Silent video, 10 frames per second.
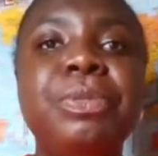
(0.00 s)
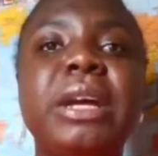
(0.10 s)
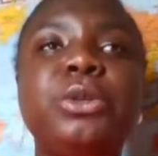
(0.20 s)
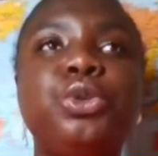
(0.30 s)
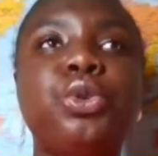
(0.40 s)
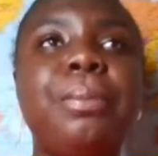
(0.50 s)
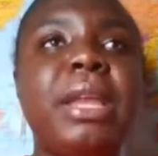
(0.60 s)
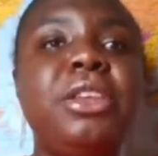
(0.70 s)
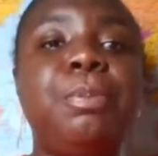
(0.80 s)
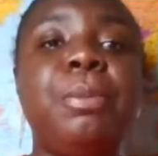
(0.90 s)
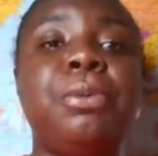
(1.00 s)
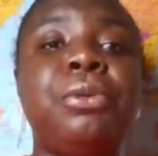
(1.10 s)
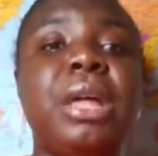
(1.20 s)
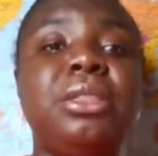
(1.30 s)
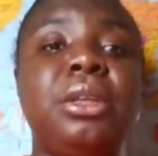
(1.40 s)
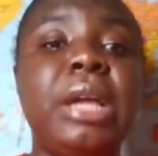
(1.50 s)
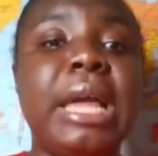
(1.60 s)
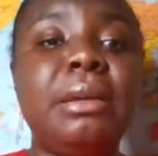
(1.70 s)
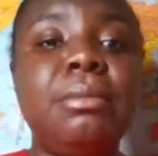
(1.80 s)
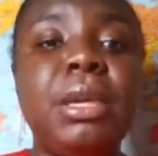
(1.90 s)
There are so many people that the
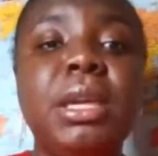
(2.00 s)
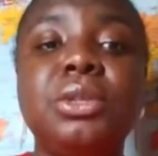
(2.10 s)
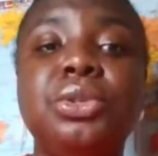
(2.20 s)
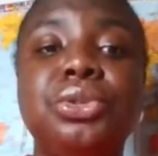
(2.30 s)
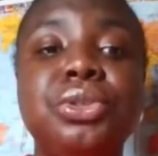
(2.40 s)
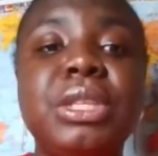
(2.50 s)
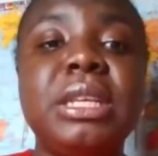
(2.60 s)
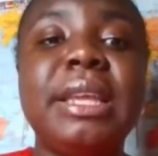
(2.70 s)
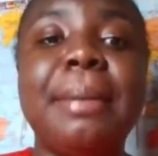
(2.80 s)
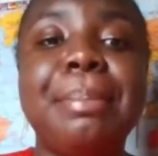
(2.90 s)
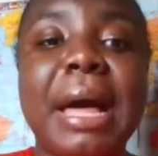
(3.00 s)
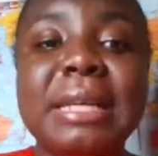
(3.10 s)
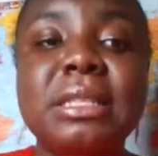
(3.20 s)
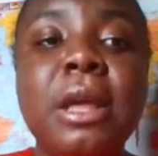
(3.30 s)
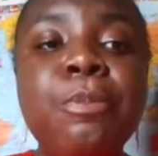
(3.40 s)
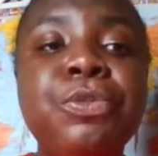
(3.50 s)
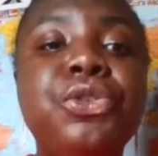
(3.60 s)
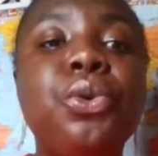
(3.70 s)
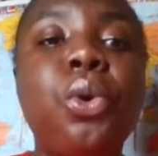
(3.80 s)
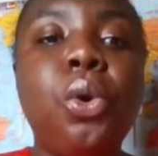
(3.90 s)
enemy is using their past
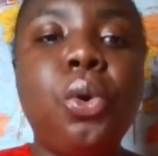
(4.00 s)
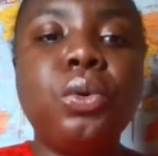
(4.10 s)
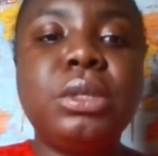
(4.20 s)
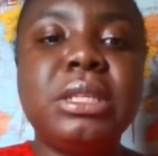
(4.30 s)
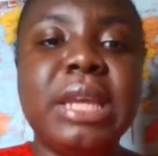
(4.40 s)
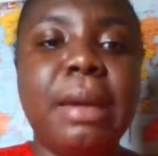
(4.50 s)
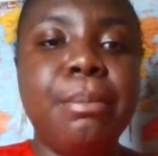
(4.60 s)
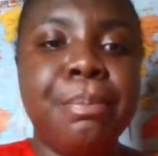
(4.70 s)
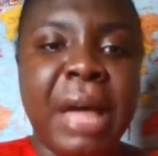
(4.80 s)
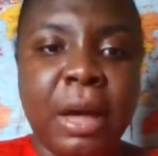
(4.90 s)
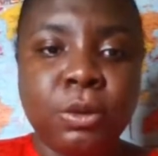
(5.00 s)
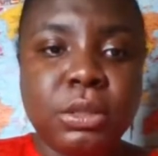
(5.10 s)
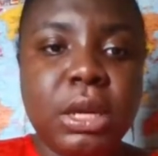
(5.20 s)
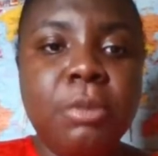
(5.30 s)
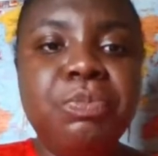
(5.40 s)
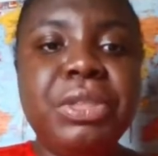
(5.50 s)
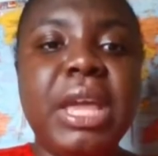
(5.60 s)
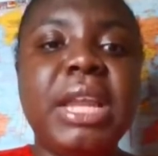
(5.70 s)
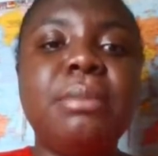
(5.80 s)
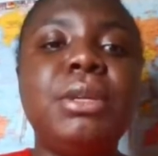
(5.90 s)
to hold them bound.
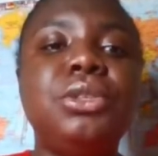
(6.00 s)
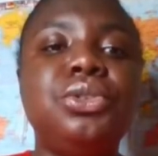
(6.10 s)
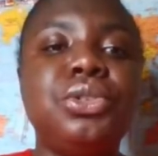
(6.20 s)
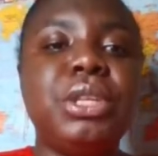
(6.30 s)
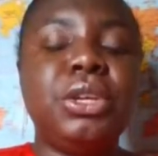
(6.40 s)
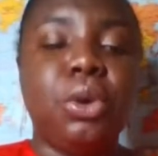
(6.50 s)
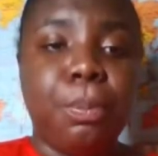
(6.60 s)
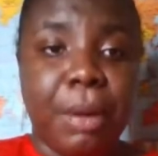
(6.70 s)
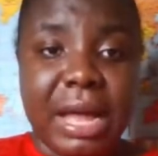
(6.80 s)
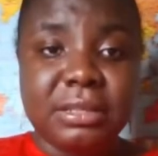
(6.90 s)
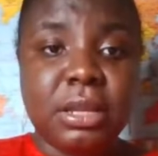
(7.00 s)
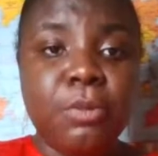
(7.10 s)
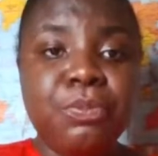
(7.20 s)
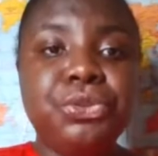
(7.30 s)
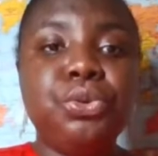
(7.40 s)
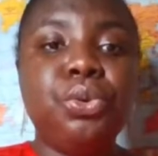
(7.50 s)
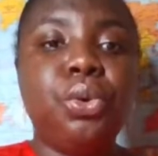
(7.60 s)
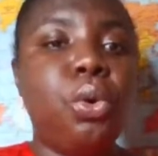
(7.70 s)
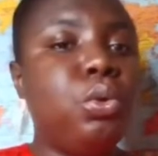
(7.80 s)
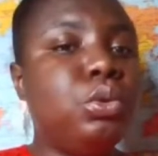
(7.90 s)
The enemy is using your past to
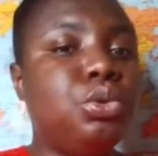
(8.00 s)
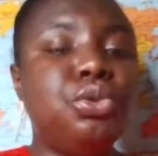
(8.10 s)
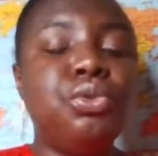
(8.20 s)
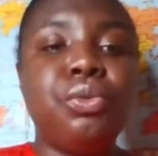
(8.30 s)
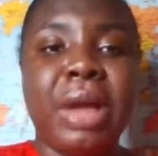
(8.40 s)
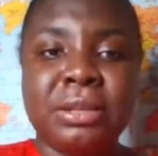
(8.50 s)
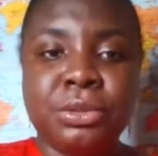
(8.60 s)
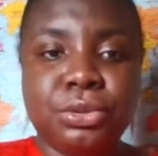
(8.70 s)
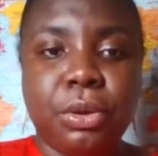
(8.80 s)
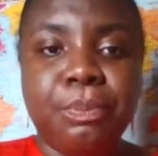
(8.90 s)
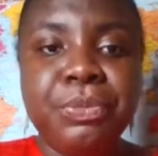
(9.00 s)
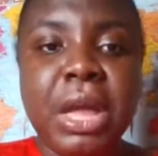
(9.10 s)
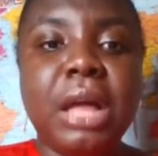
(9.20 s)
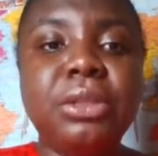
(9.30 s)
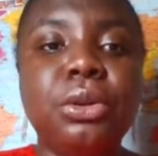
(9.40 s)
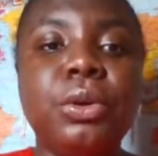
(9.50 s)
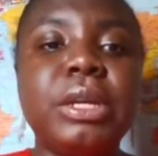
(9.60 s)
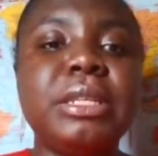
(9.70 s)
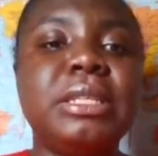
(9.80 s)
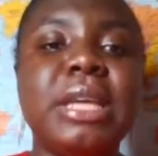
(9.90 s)
hold you ransom. And the
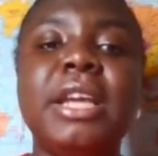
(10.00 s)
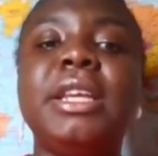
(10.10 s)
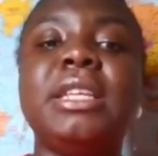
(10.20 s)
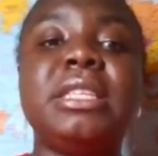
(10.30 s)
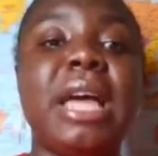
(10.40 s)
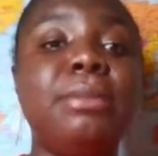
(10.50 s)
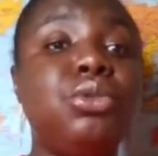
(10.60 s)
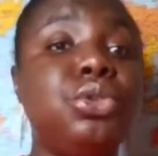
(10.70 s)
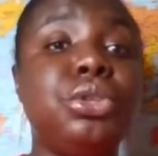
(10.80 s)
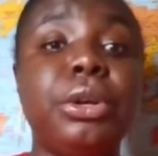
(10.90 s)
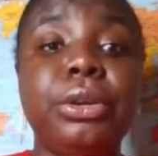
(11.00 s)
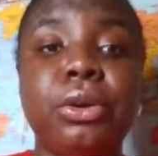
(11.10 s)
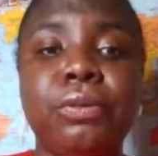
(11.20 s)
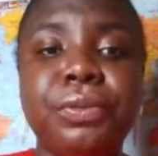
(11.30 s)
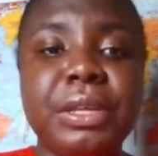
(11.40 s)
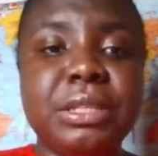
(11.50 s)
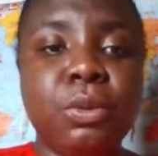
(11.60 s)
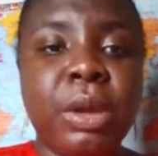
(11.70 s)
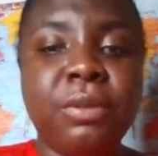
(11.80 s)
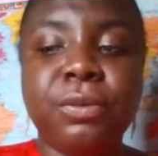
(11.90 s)
Lord is saying it's time to turn your face
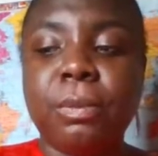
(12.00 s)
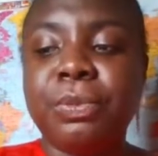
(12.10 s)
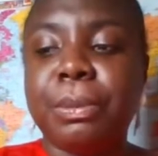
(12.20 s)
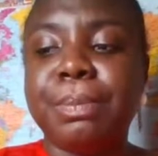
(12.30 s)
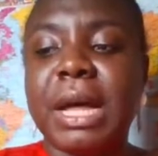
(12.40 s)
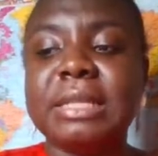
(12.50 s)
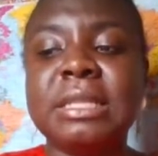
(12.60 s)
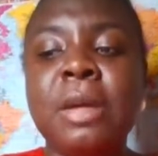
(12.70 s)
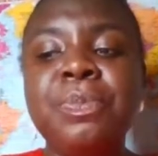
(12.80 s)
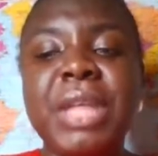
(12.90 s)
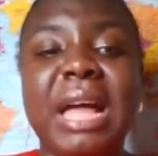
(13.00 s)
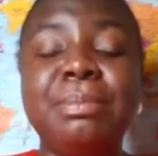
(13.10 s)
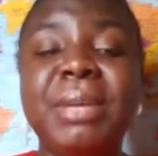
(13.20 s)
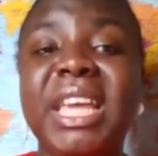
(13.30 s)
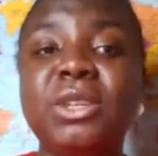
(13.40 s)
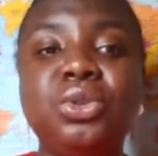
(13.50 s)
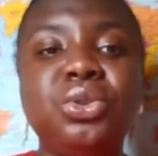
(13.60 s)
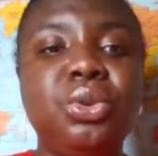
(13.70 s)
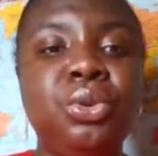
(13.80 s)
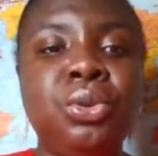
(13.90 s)
away from the past and begin
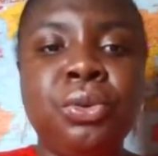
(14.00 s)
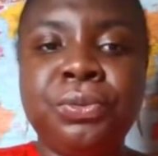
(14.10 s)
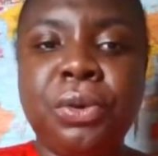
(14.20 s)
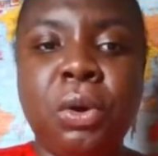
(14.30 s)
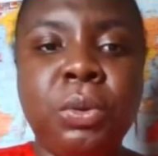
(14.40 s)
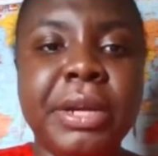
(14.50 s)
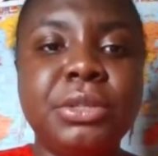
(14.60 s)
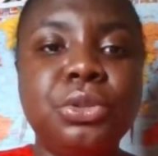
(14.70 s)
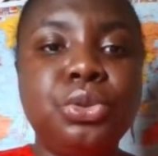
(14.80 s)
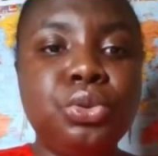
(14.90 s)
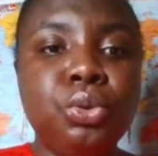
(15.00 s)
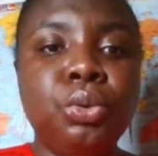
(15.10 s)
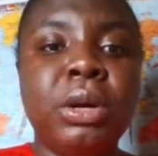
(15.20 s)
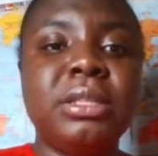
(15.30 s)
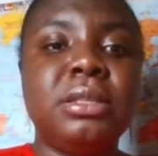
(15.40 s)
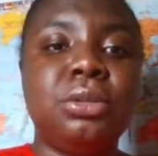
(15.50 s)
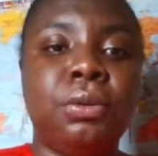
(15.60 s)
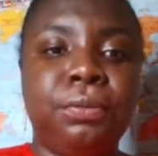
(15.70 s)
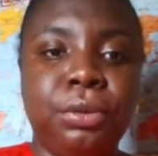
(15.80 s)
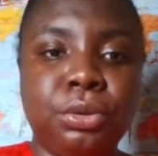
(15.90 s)
to look forward towards
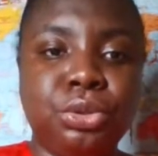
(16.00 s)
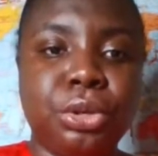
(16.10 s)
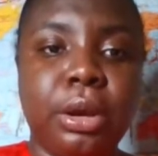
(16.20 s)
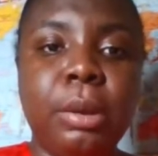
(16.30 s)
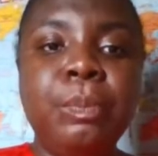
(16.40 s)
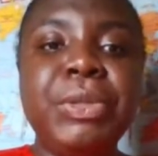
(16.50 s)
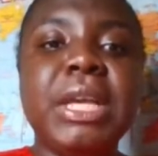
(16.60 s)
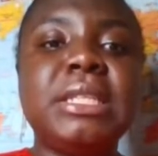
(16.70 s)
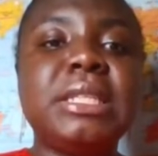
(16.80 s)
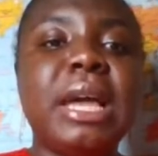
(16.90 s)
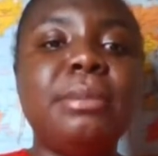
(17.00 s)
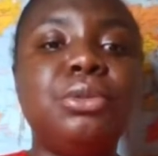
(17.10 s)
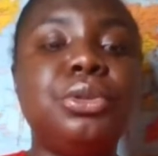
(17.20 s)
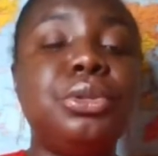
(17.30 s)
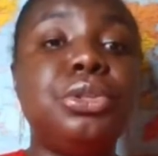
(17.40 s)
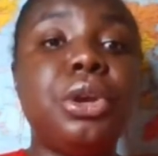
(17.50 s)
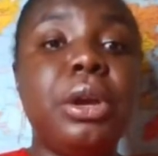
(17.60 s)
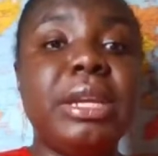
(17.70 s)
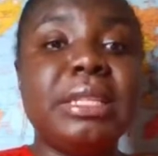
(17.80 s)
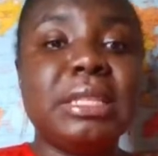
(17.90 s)
the future. It's time to
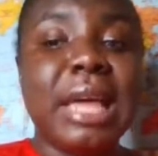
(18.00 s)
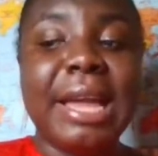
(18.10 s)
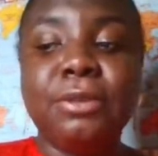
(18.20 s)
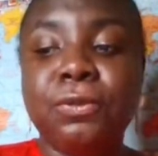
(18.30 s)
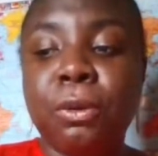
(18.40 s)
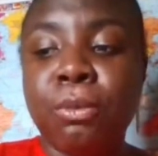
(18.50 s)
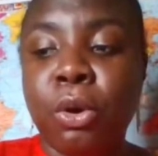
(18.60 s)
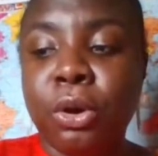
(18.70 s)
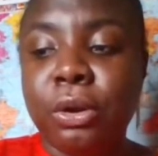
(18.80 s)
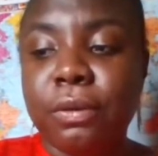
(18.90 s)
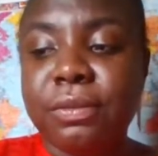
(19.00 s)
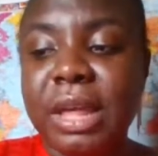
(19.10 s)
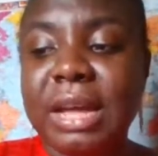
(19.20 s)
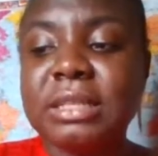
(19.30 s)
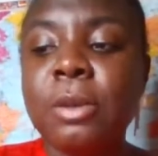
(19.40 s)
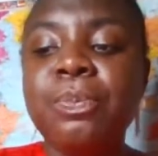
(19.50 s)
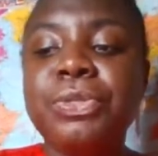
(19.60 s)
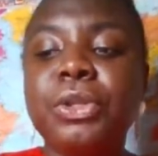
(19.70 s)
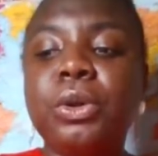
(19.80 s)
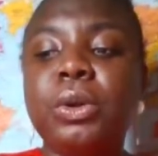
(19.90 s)
turn aside from all of that.
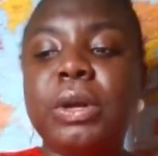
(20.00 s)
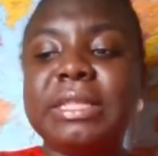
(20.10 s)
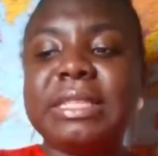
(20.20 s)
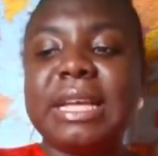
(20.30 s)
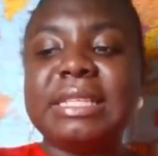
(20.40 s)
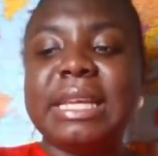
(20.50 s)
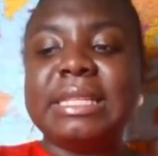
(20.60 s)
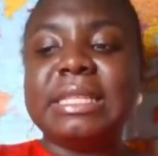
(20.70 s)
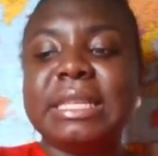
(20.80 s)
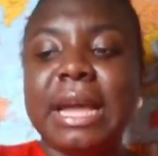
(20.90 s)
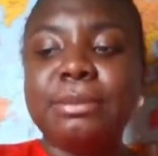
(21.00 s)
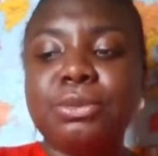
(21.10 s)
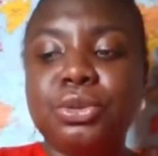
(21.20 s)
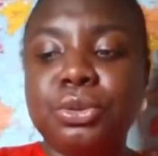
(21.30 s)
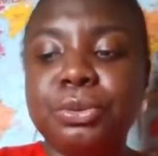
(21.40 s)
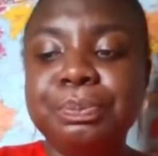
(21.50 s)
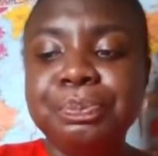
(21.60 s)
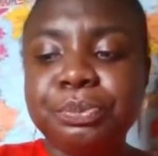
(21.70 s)
The Lord says it's time to